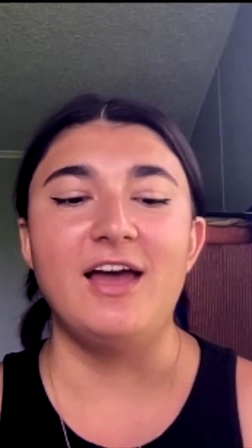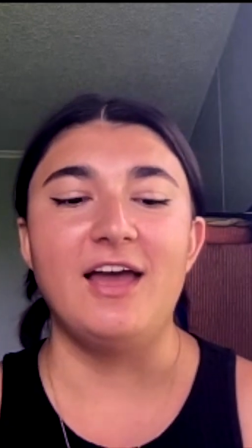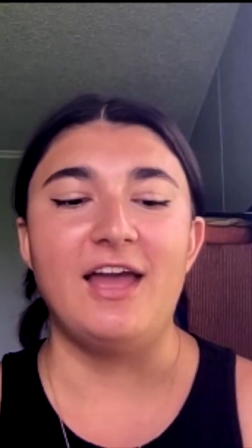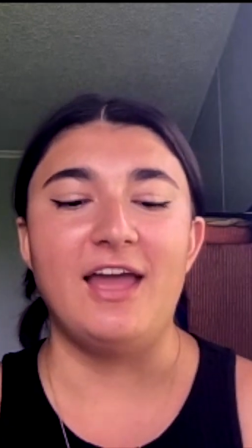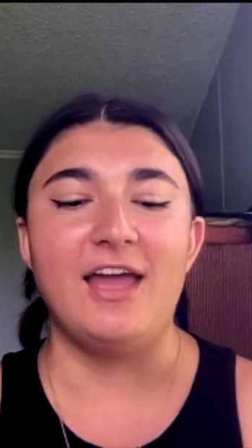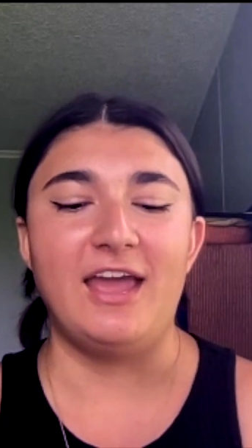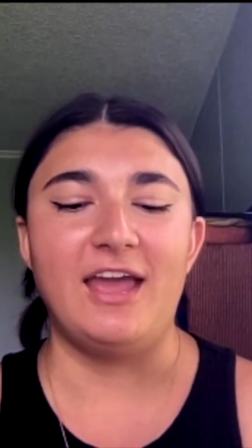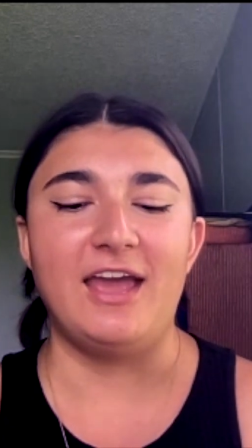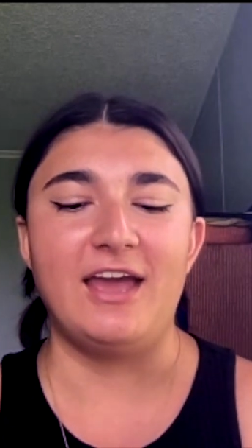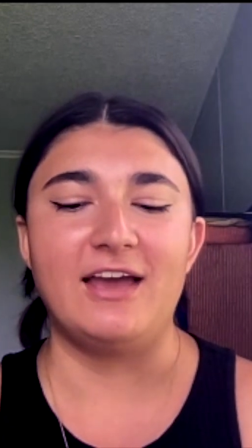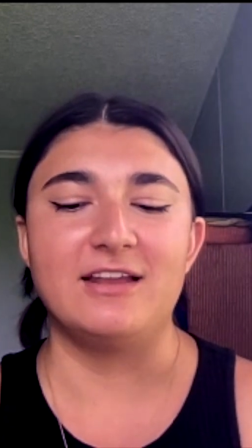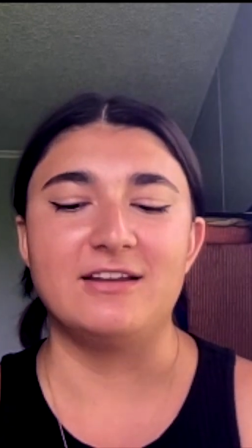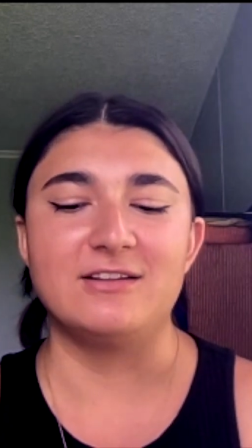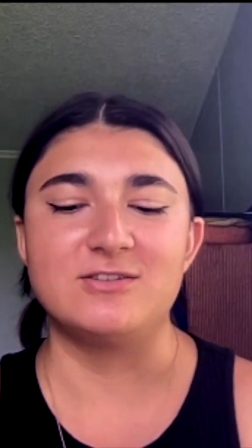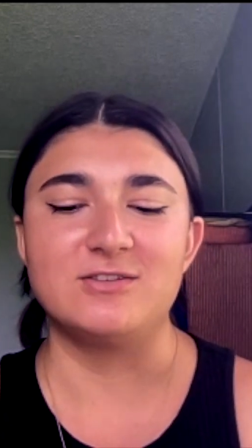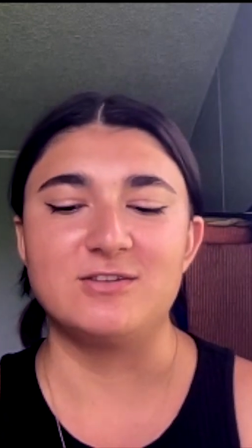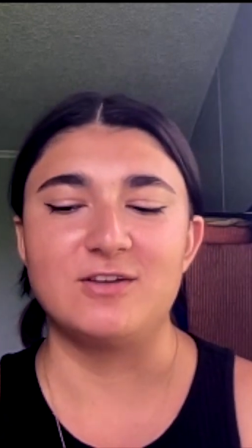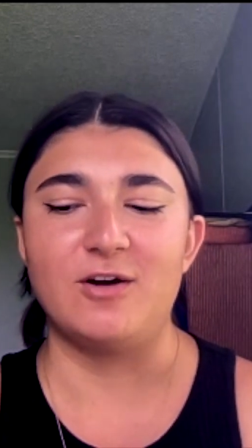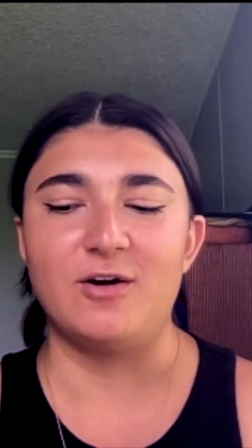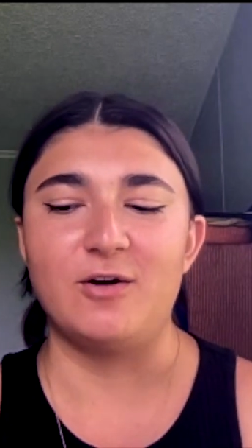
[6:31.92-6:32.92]
And
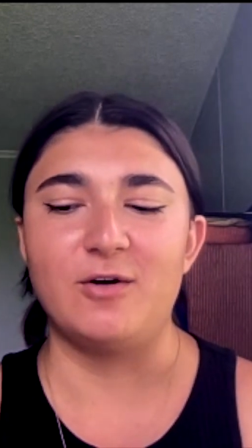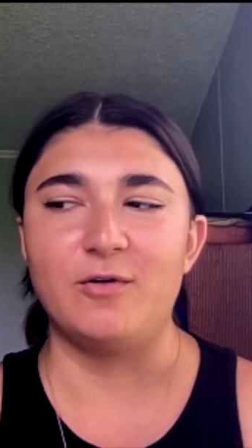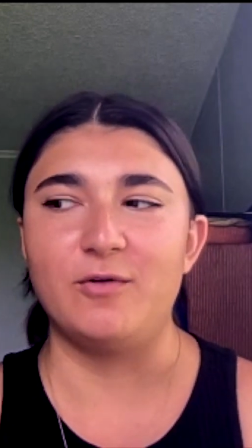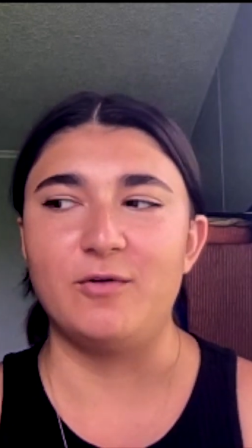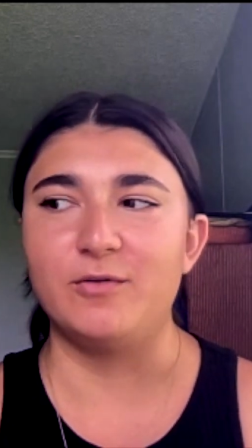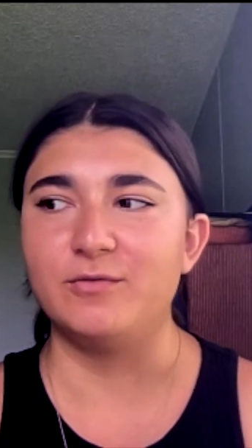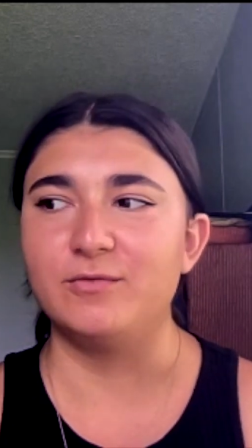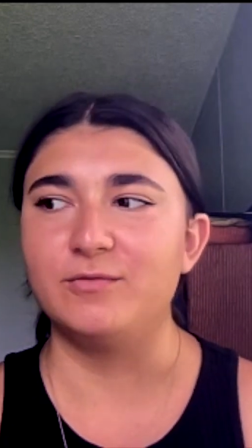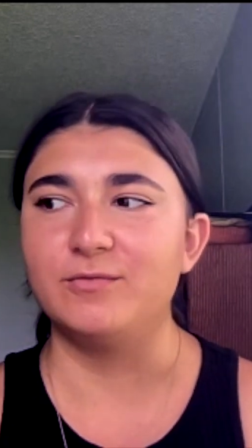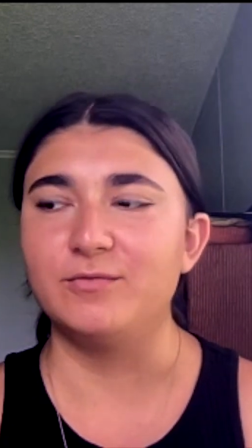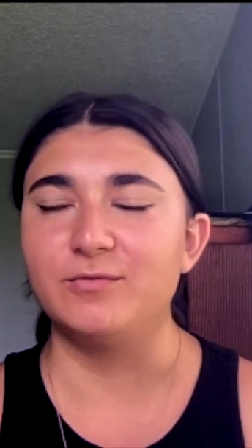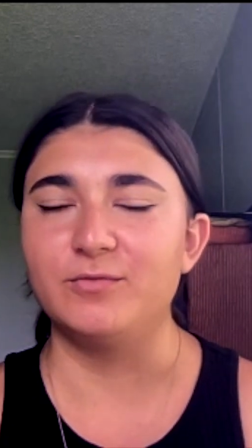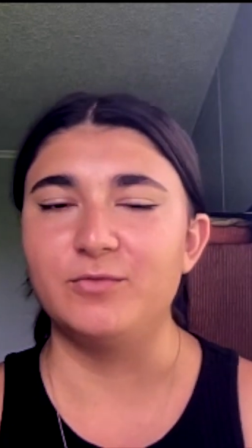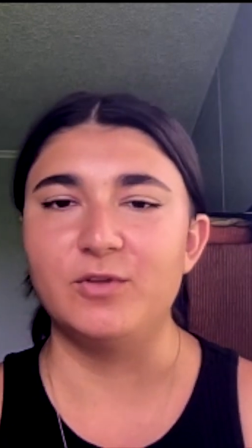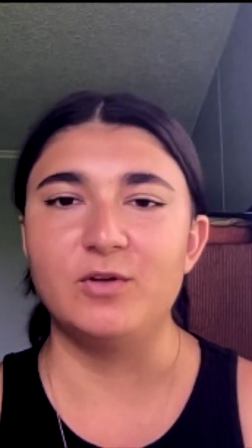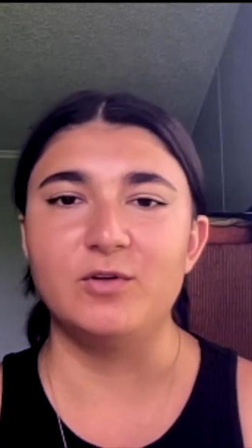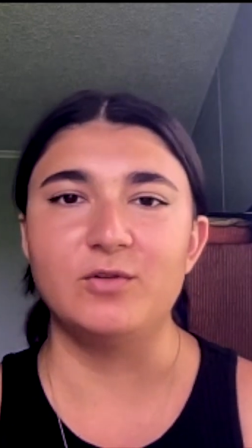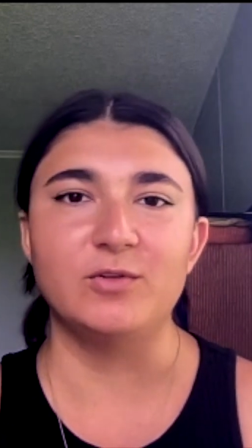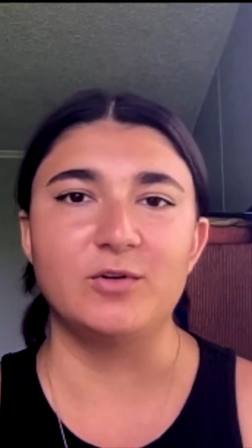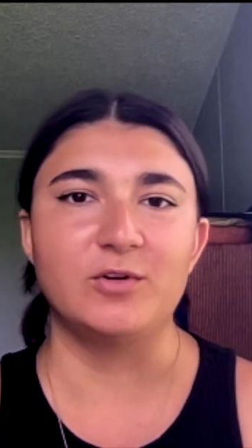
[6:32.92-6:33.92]
so
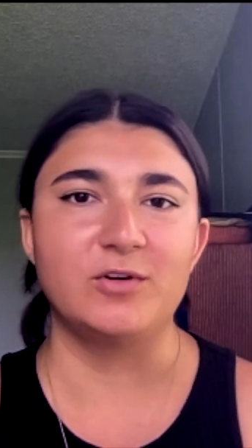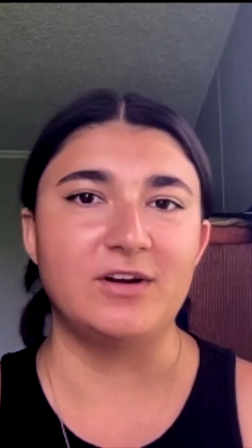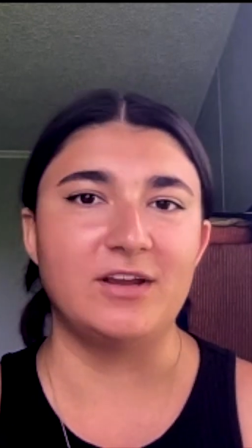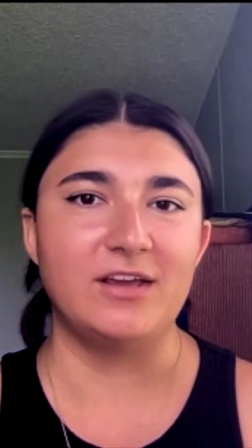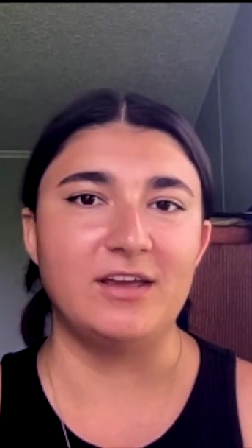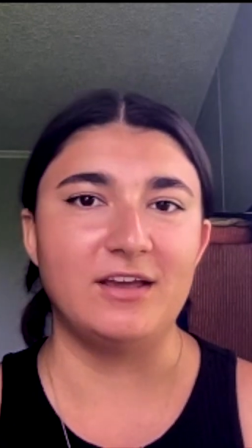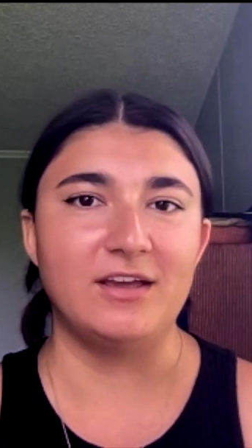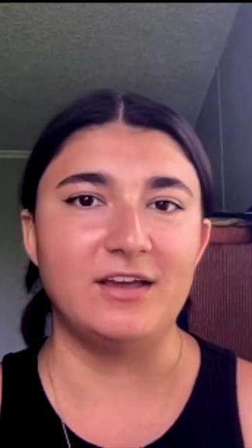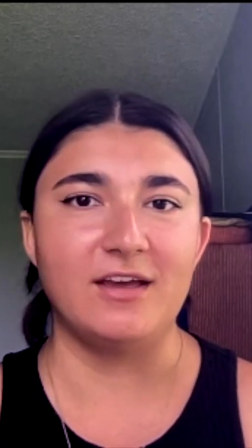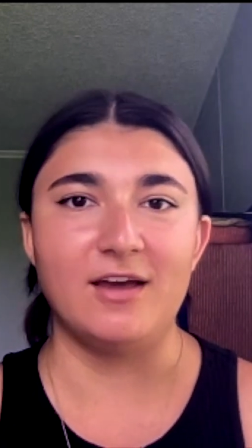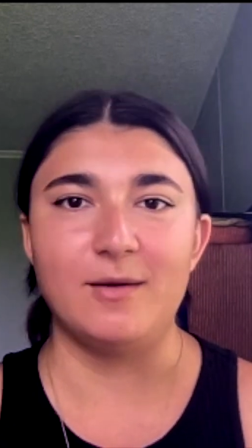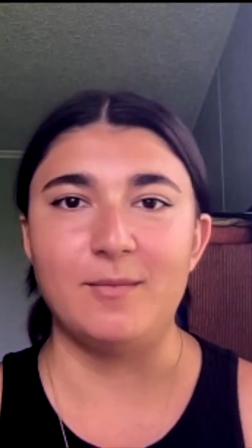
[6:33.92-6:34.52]
learning